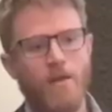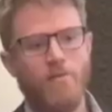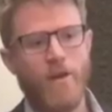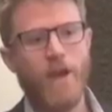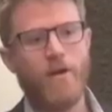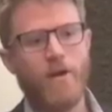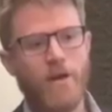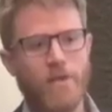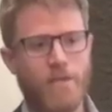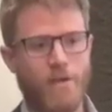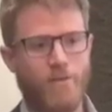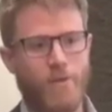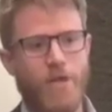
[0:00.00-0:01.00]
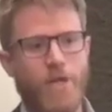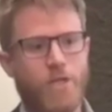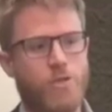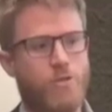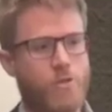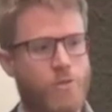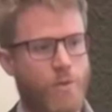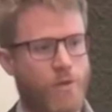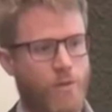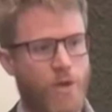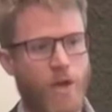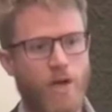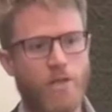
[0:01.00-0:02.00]
is economist and
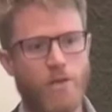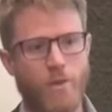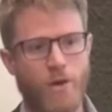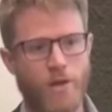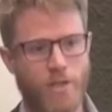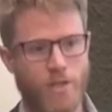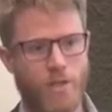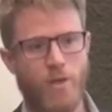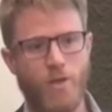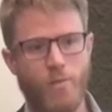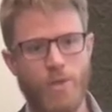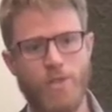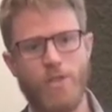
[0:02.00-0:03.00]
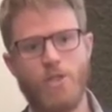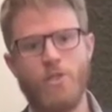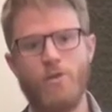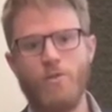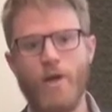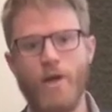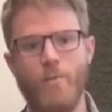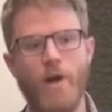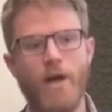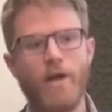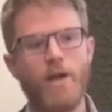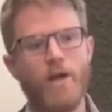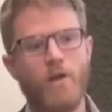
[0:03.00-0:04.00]
co-founder of Cirrus Capital, Roland
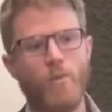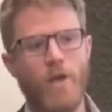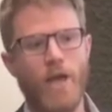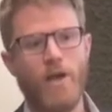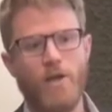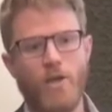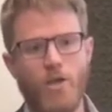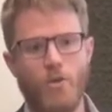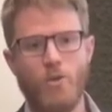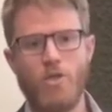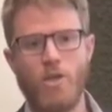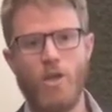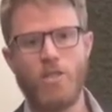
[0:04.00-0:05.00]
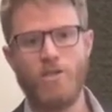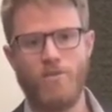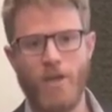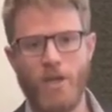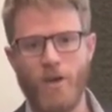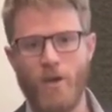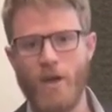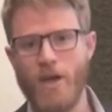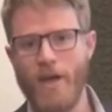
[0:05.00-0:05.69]
Brown, on the effects of the political